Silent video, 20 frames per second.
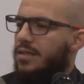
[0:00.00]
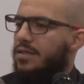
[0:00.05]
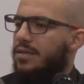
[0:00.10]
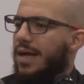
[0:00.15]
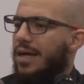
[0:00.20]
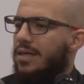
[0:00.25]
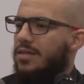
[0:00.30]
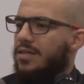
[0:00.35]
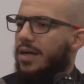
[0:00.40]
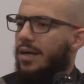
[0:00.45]

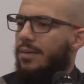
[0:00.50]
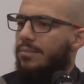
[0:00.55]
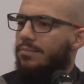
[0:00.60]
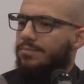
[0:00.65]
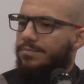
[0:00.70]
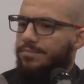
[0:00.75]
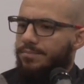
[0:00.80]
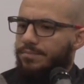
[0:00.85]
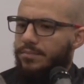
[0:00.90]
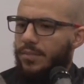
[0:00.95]
It's not
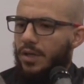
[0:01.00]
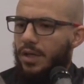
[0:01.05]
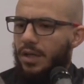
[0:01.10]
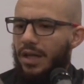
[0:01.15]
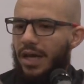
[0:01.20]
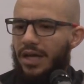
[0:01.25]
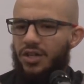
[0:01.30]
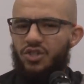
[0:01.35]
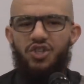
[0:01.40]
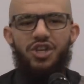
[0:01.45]
some
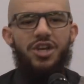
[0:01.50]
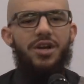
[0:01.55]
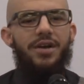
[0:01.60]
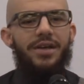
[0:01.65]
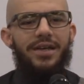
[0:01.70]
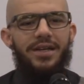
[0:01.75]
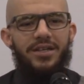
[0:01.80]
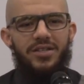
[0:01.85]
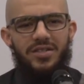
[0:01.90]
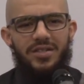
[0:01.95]

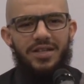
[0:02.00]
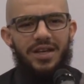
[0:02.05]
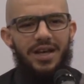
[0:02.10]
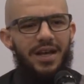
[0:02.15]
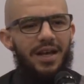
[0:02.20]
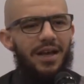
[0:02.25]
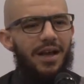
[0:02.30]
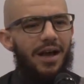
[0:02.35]
luxurious,